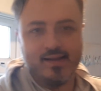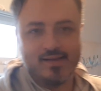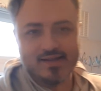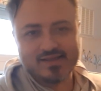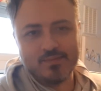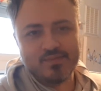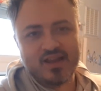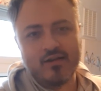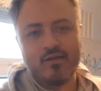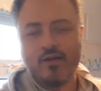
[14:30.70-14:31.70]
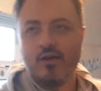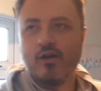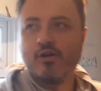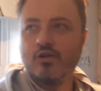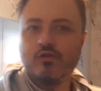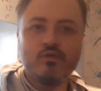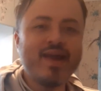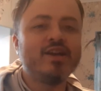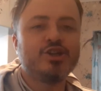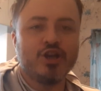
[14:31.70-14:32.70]
something
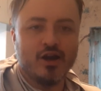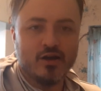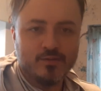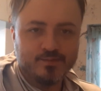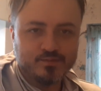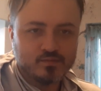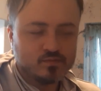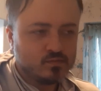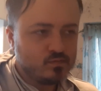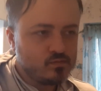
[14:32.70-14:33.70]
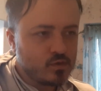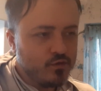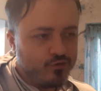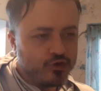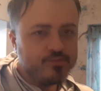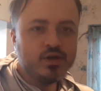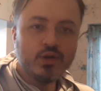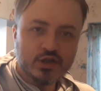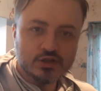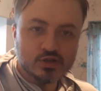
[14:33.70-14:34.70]
richer for the
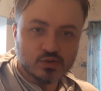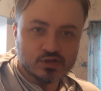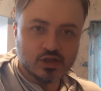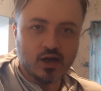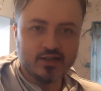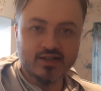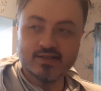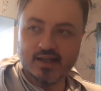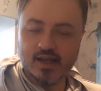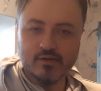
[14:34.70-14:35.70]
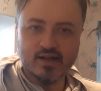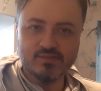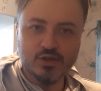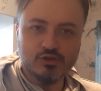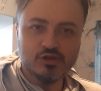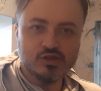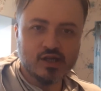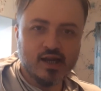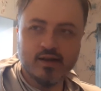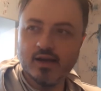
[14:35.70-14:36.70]
mutants all starting together as mutants
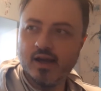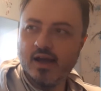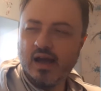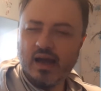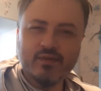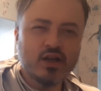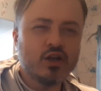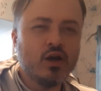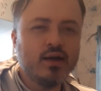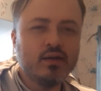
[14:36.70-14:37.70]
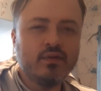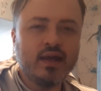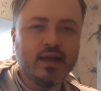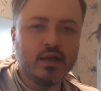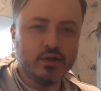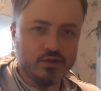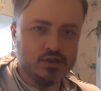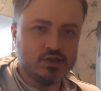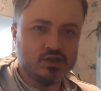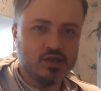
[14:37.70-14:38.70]
and having a kind of
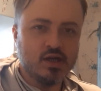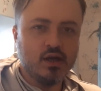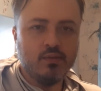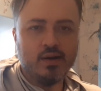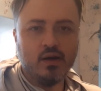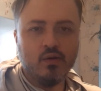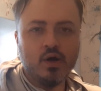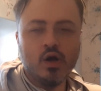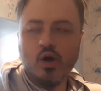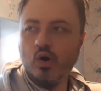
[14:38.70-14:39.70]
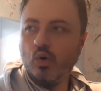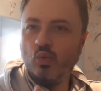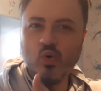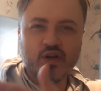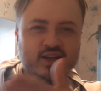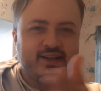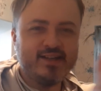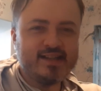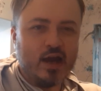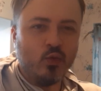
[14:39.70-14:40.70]
ignorance about what it
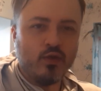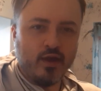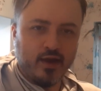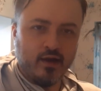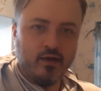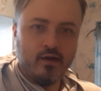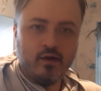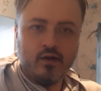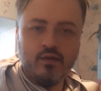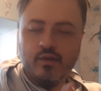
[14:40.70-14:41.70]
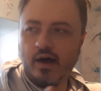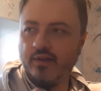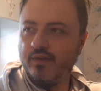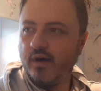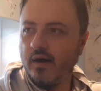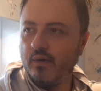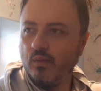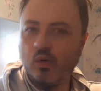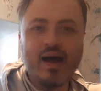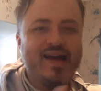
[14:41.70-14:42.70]
is out there, that
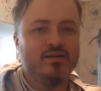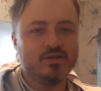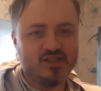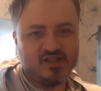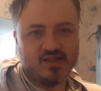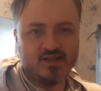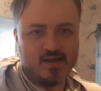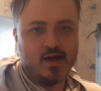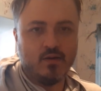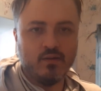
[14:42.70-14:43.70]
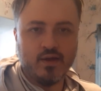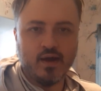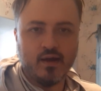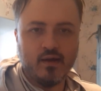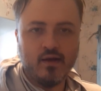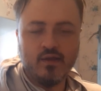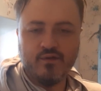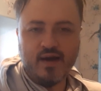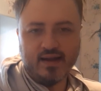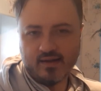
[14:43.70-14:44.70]
what else is out there. The
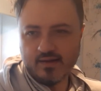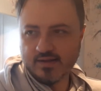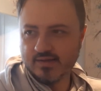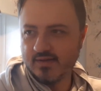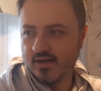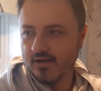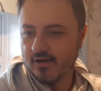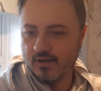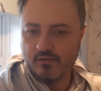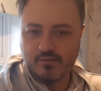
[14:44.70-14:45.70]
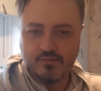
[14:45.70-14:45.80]
fact that there's the